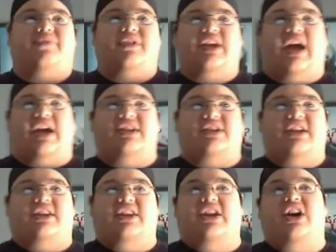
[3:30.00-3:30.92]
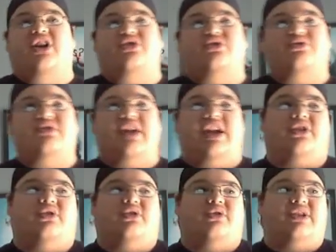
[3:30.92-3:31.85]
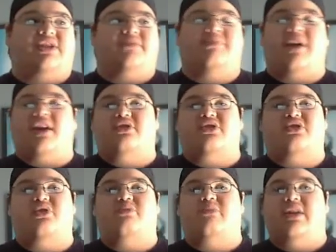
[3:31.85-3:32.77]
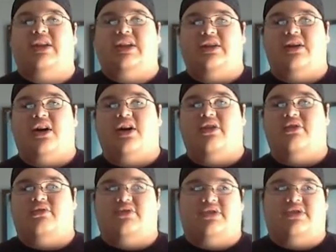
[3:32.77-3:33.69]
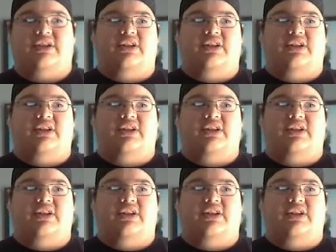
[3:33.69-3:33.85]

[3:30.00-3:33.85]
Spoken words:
guys like The Undertaker inspired so many others.